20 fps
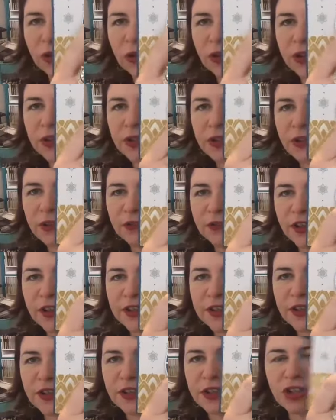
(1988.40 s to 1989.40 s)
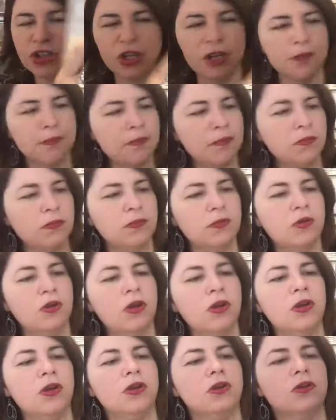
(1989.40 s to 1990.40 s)
is it a faceted gem?
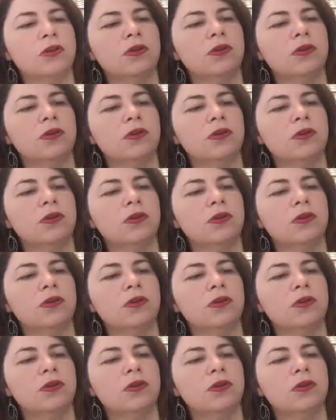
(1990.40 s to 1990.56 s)
No.